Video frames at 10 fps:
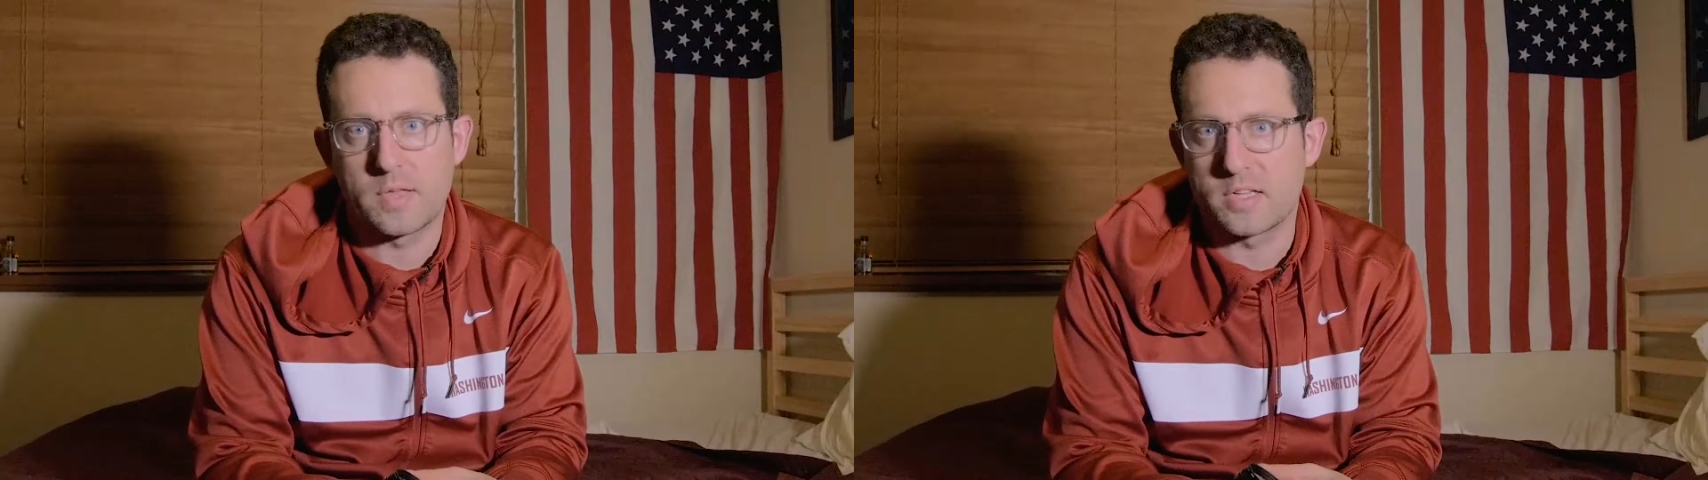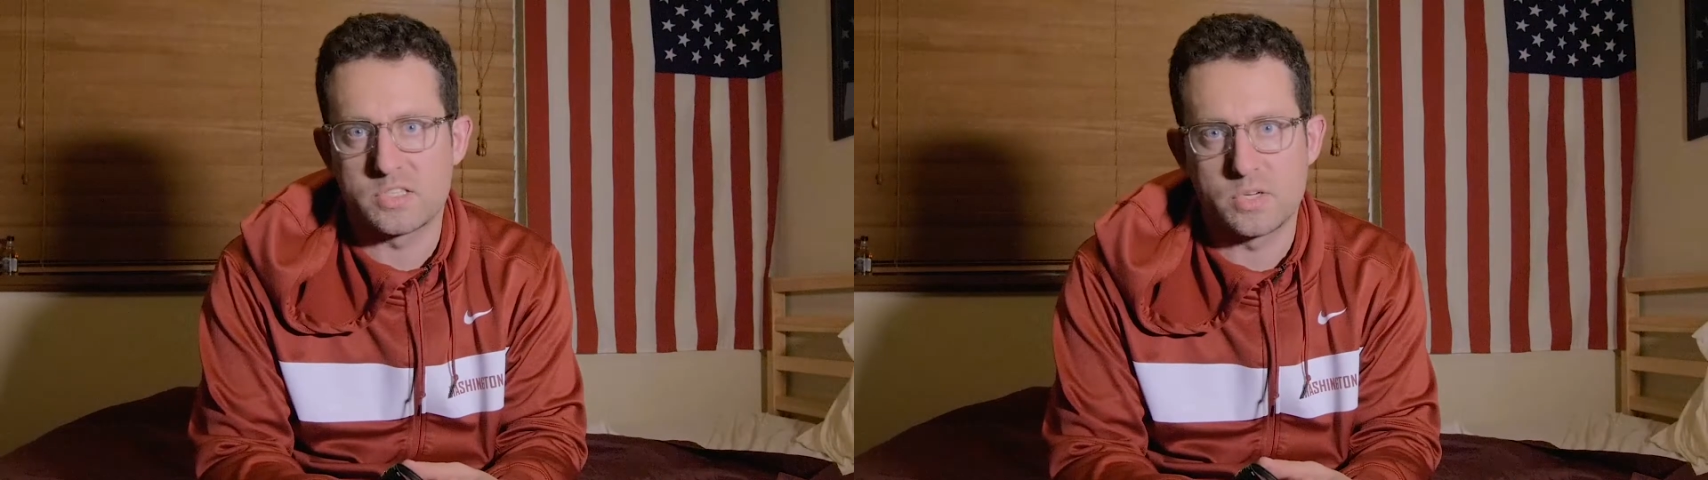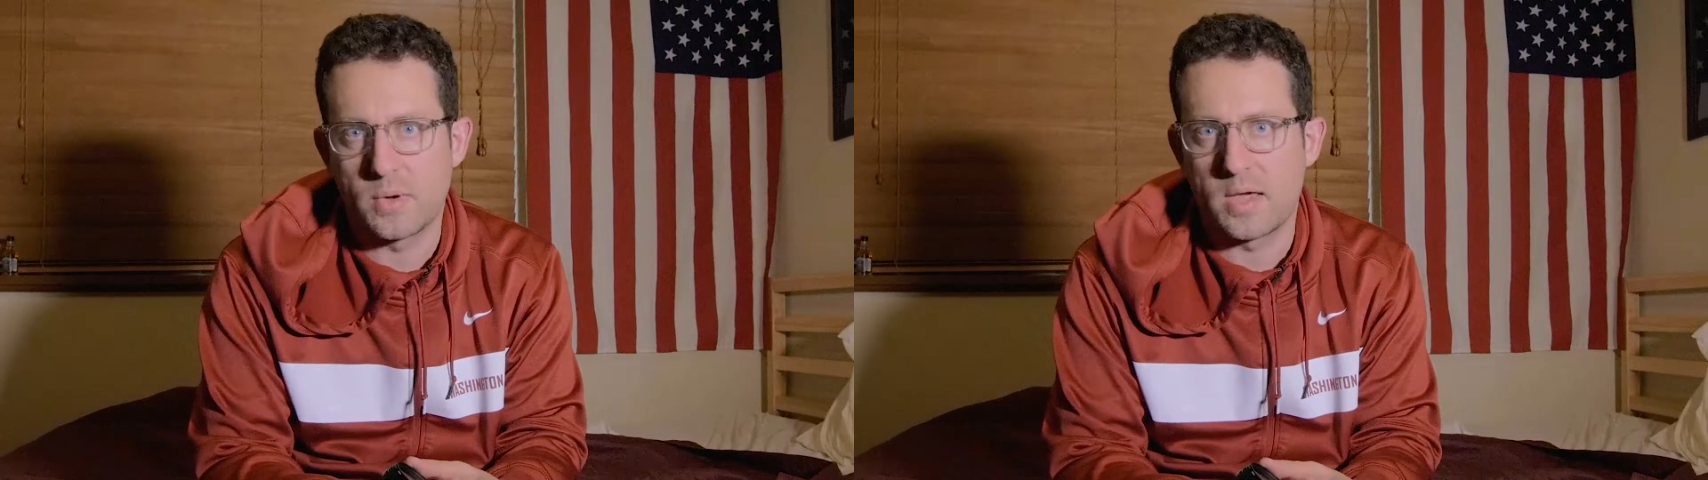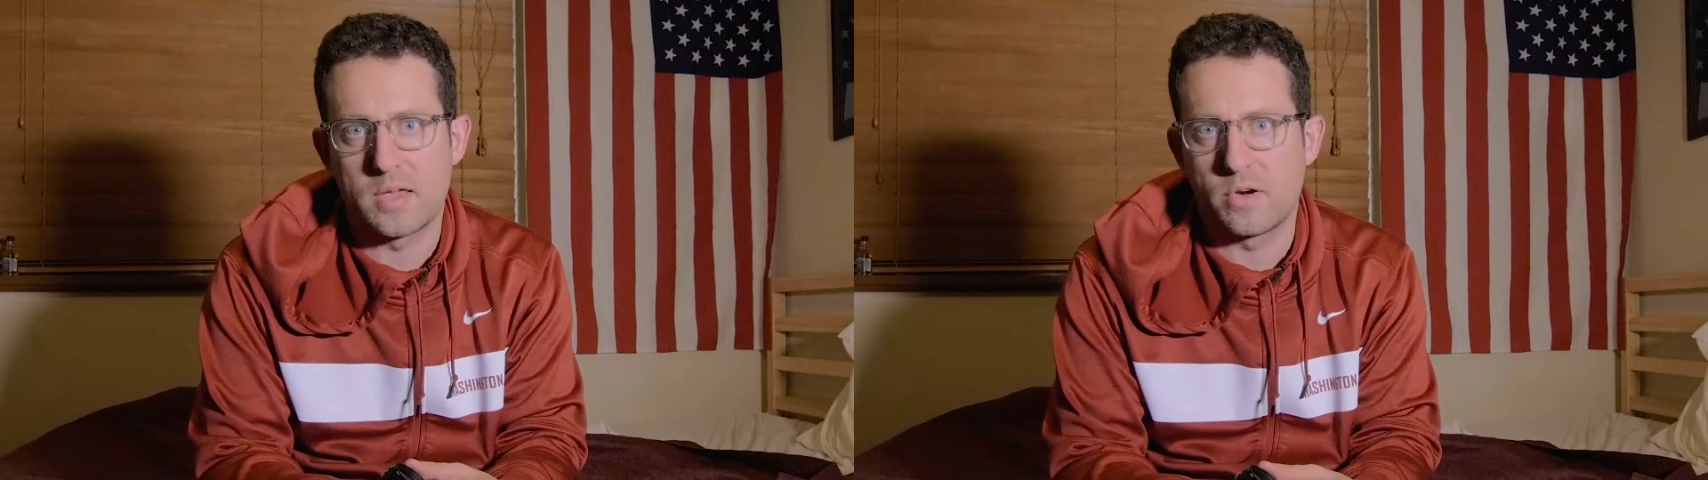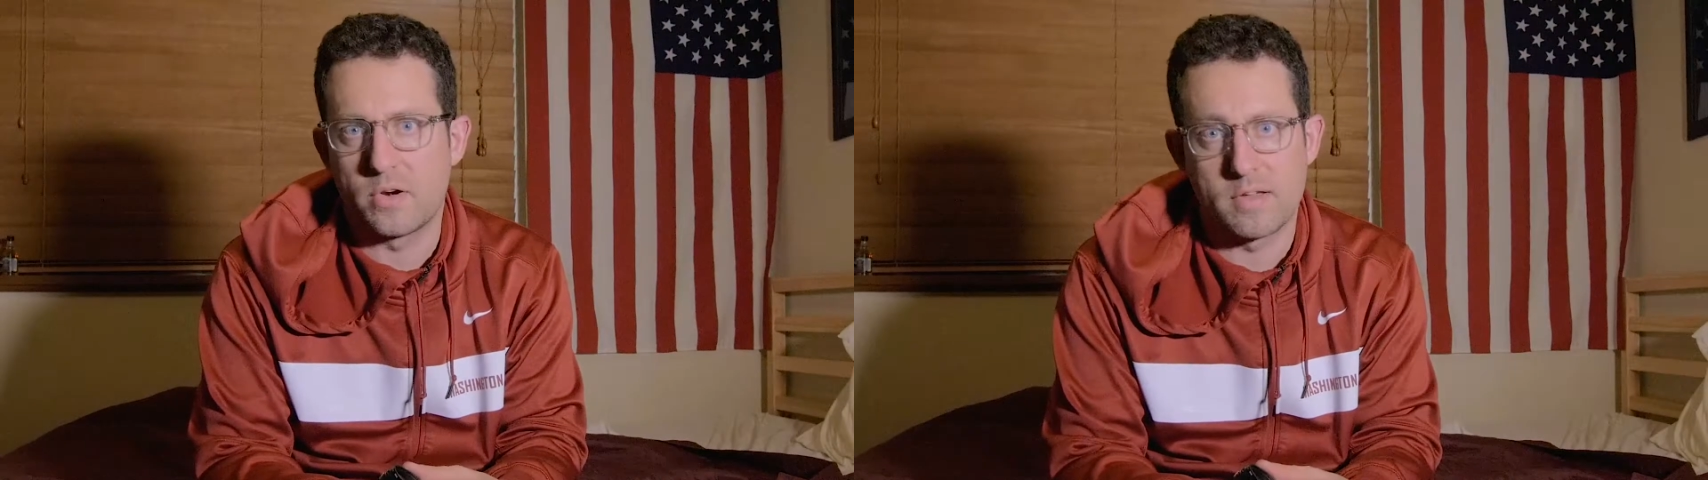like a
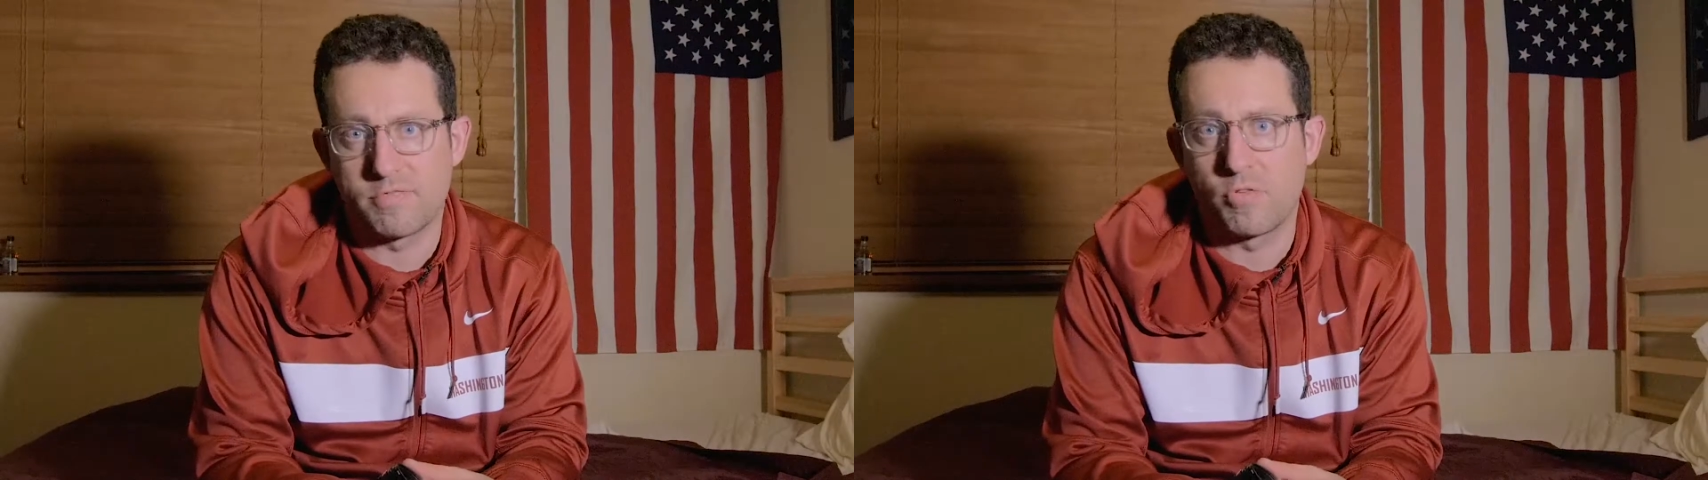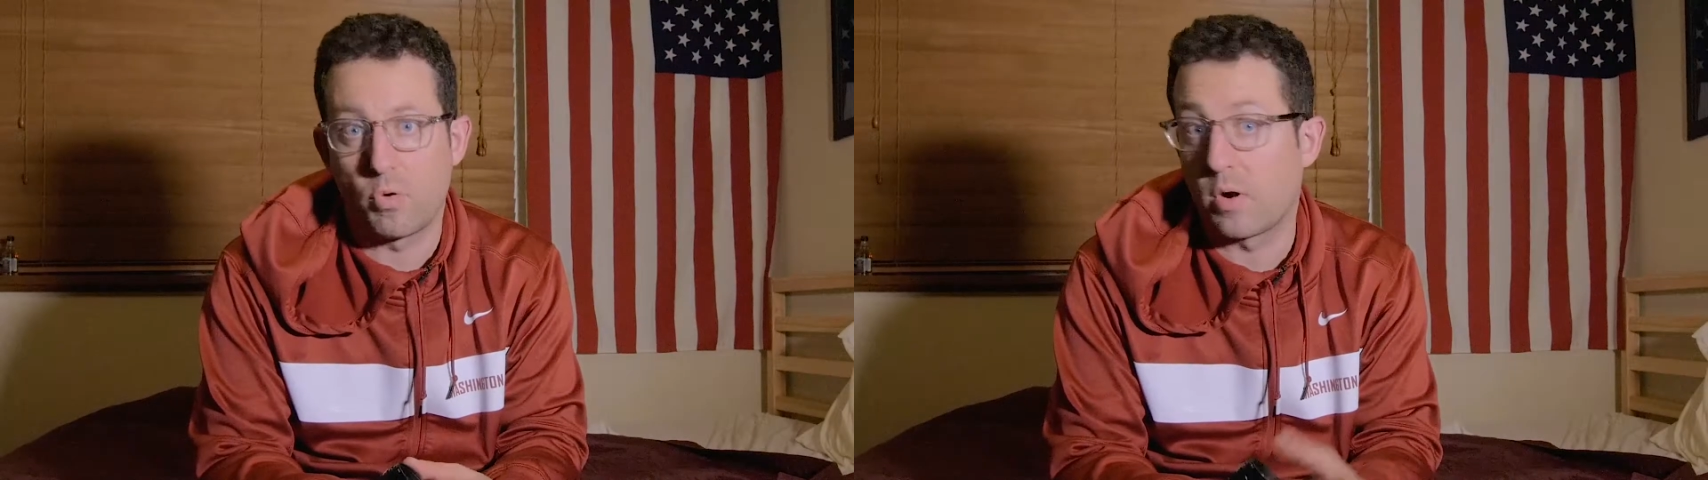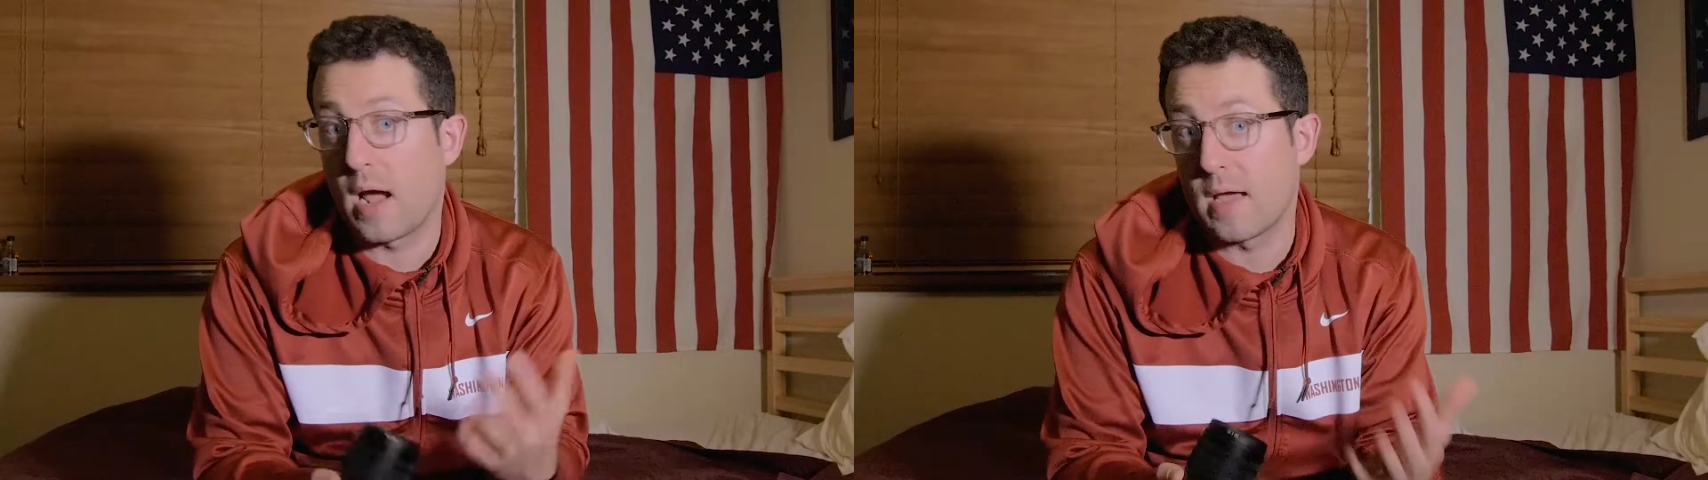2.8 or an f4.